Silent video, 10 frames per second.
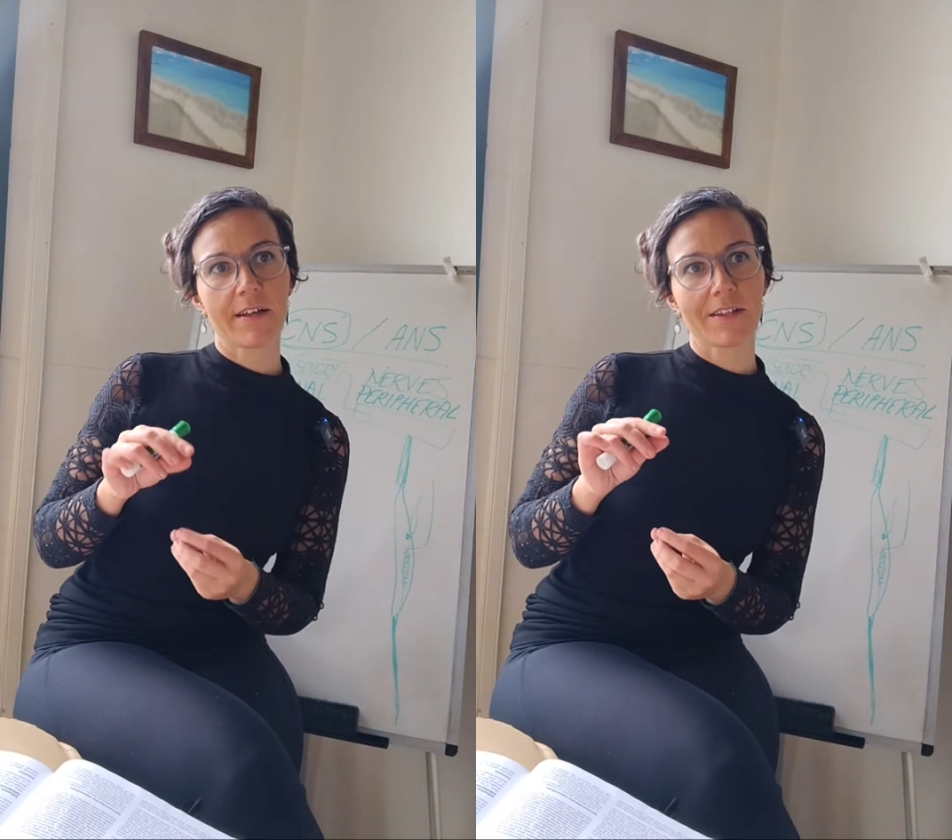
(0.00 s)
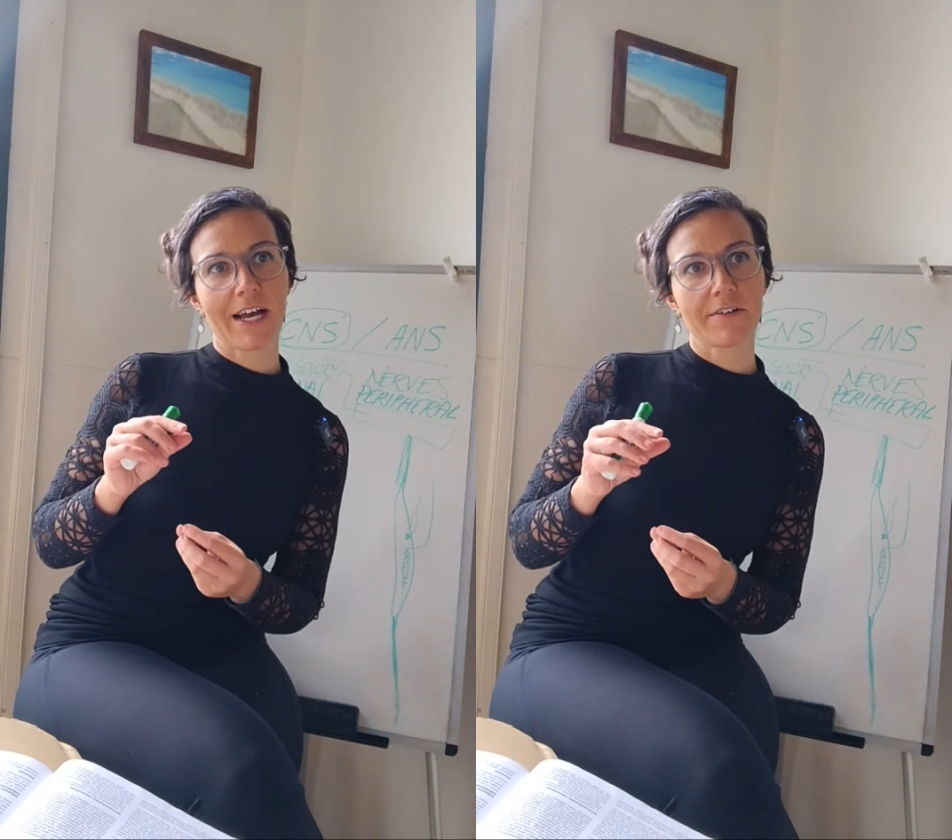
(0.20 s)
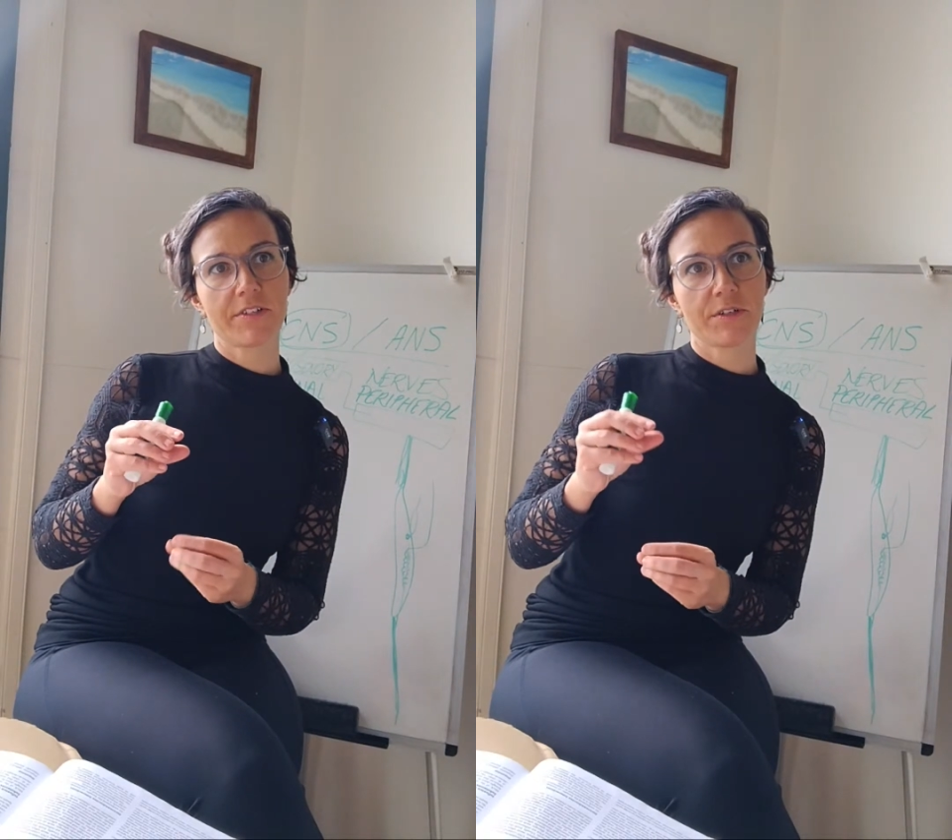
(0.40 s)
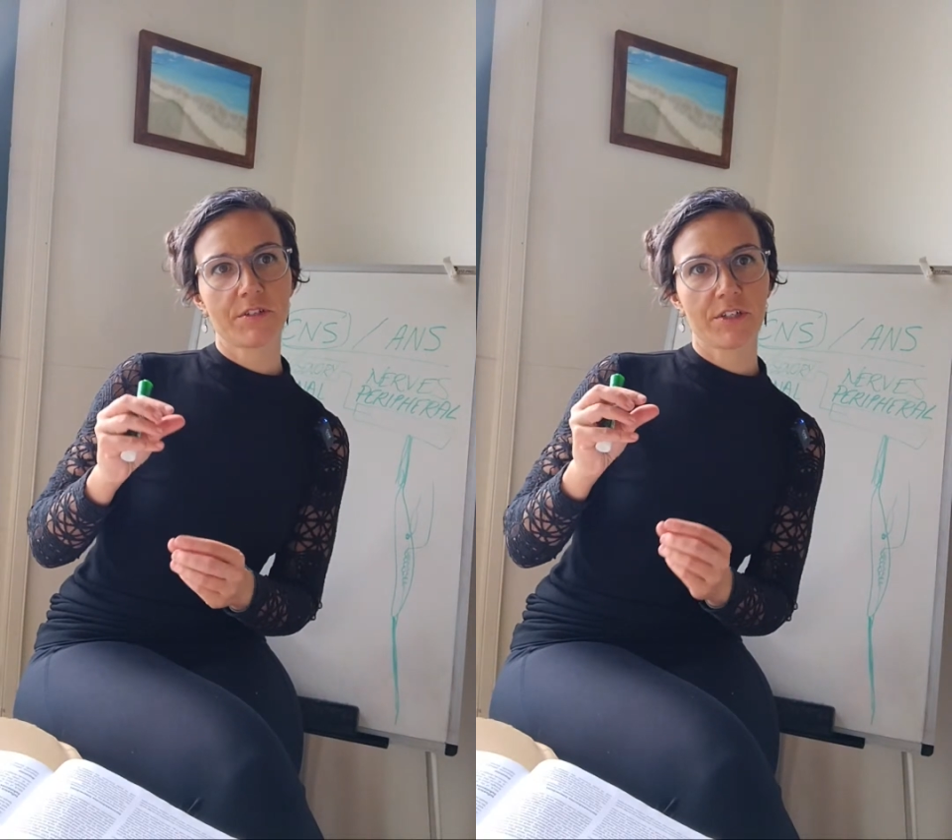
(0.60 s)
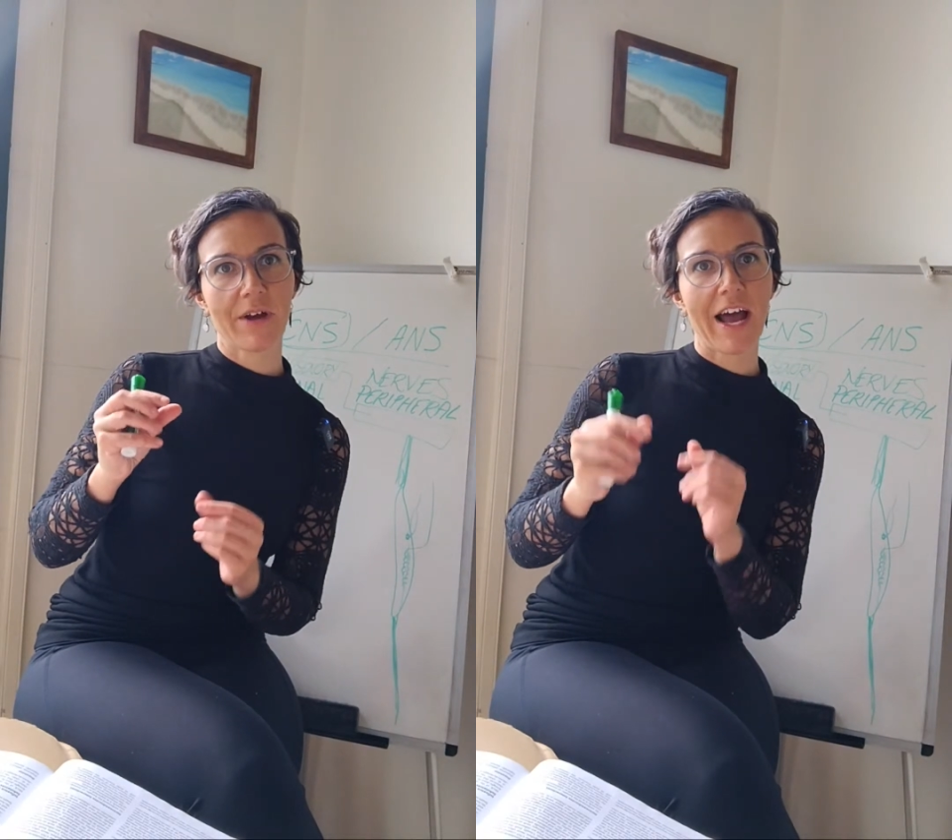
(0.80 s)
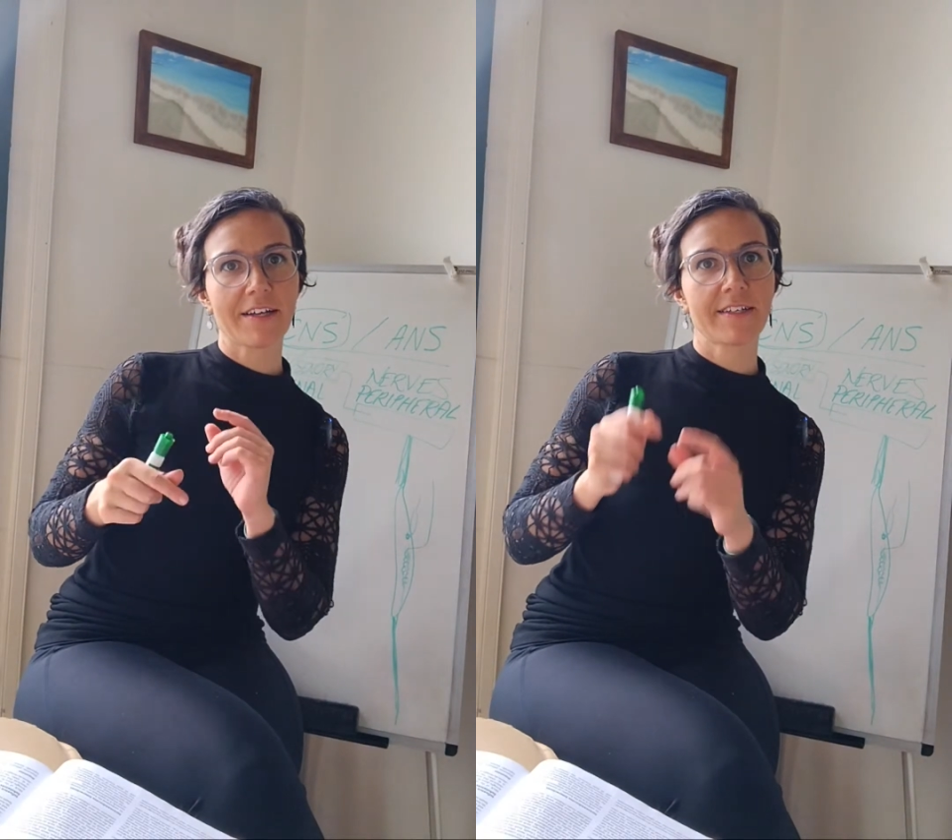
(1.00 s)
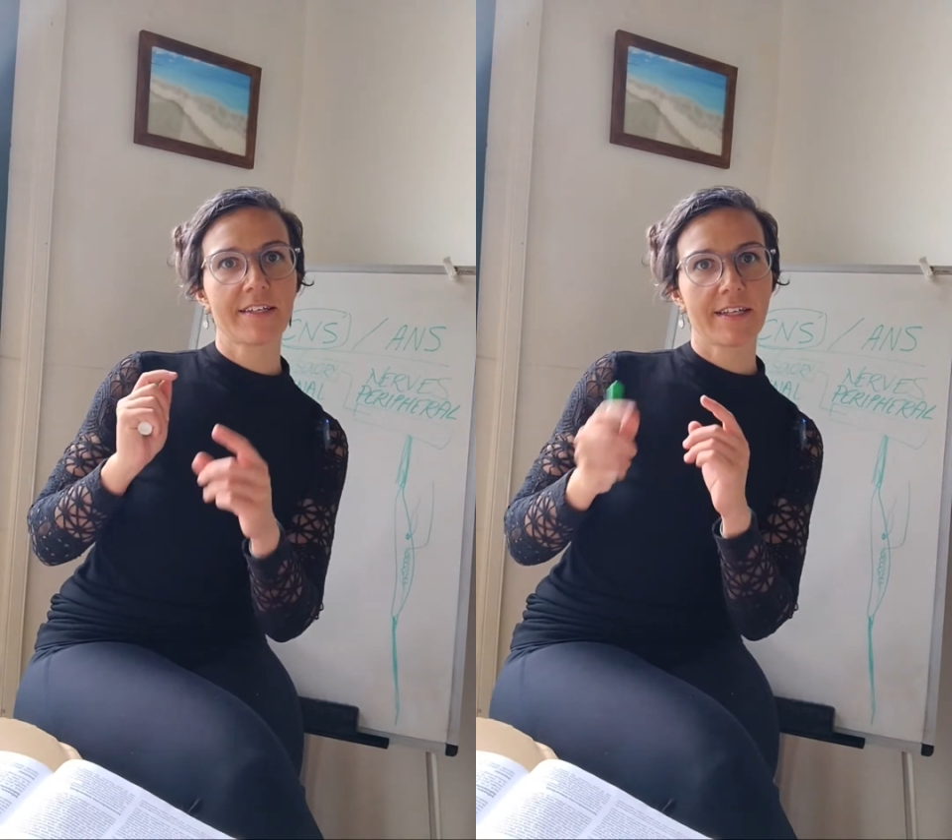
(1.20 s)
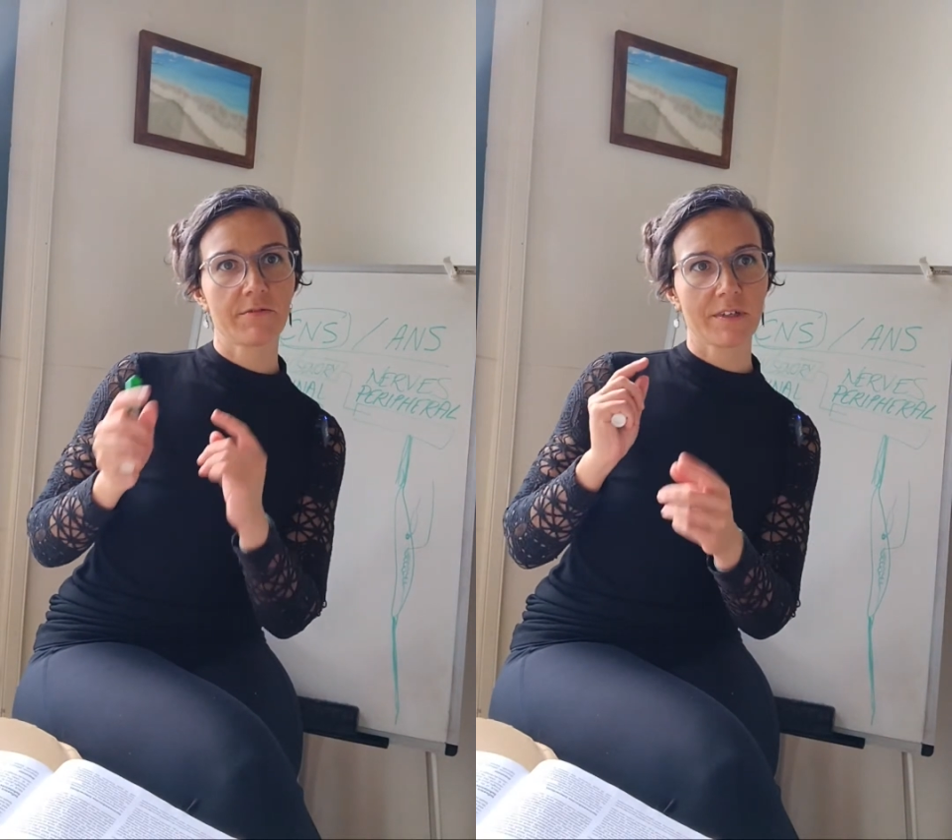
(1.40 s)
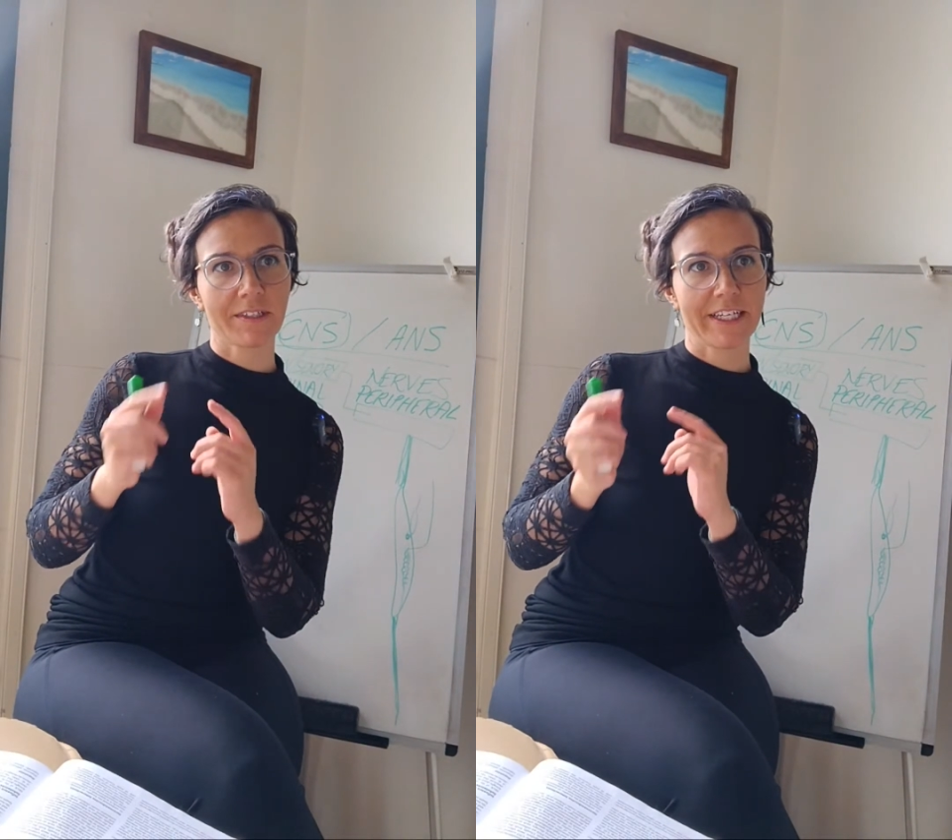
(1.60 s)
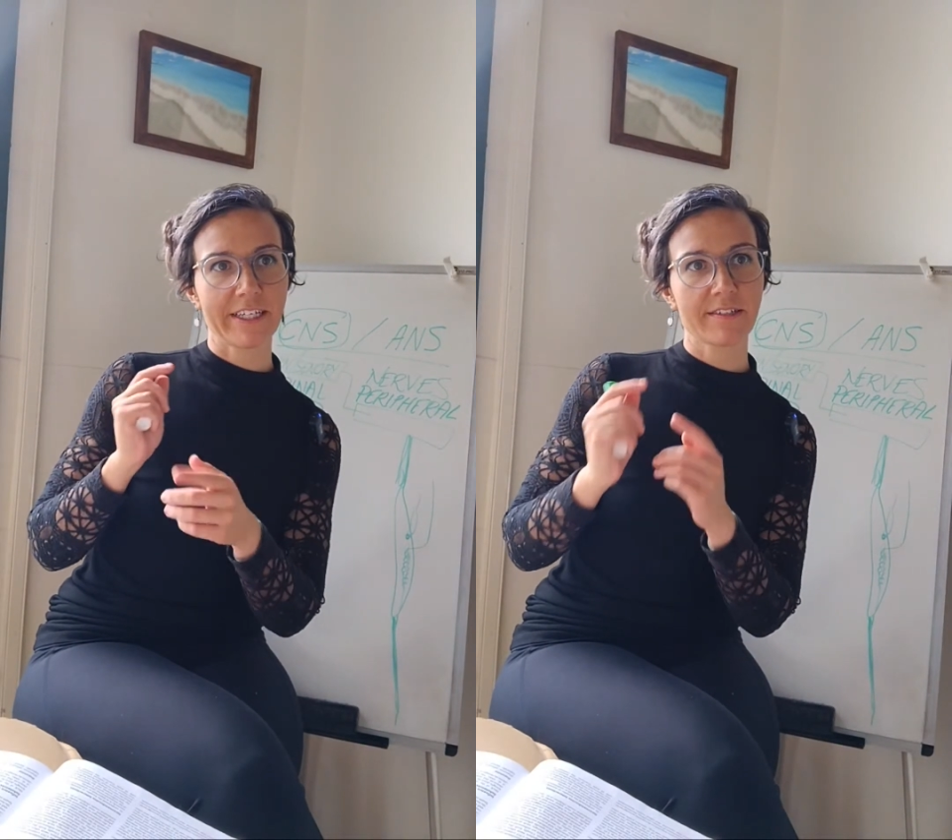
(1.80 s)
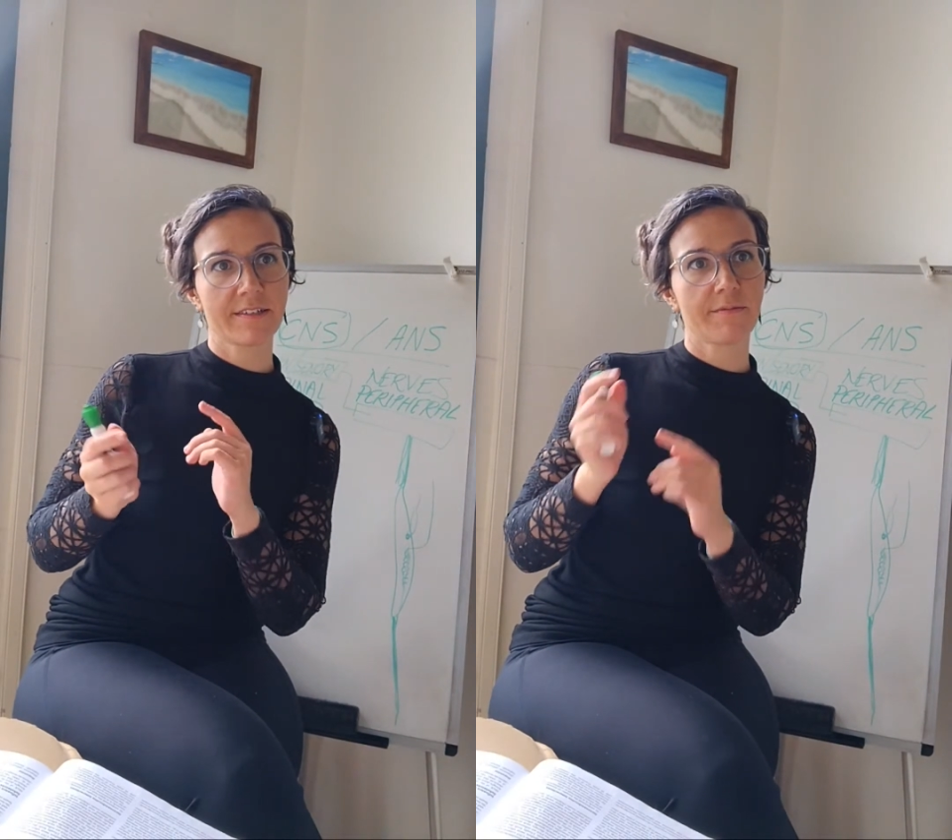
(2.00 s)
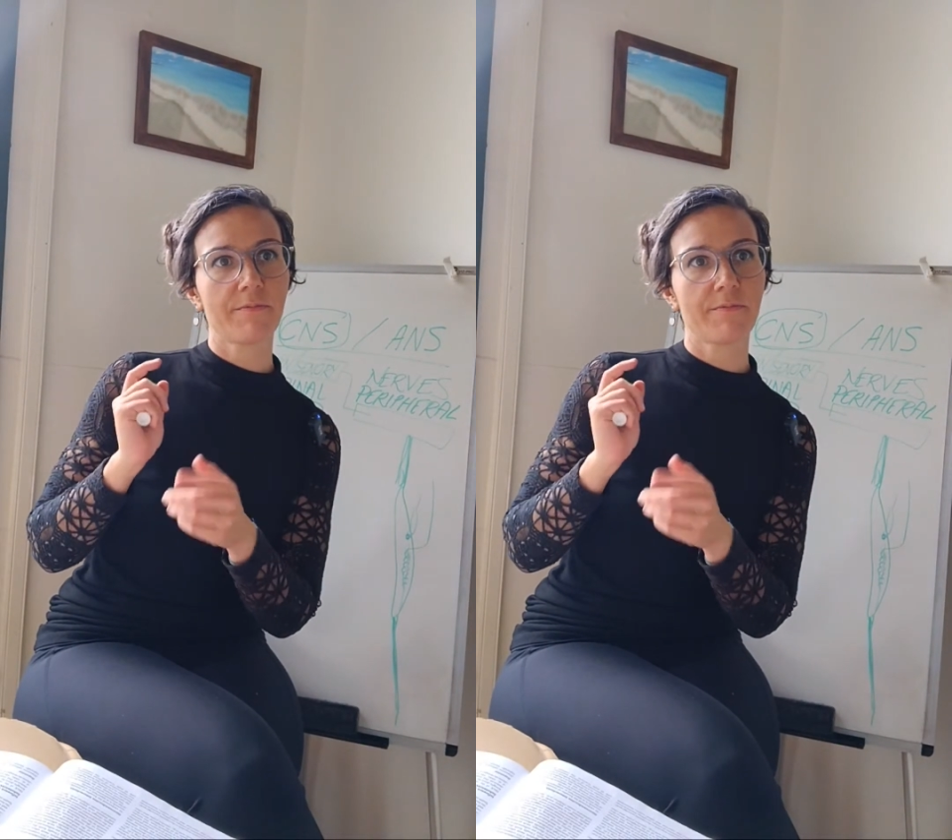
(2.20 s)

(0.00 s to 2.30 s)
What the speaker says: allows you to access and release